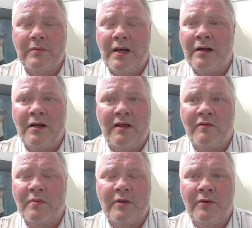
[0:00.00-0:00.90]
and I'll never
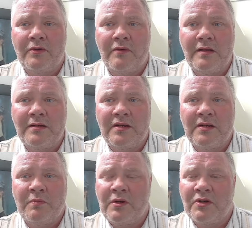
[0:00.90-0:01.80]
be called
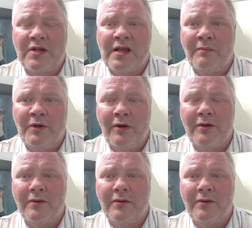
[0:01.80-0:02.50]
racist, because I am not.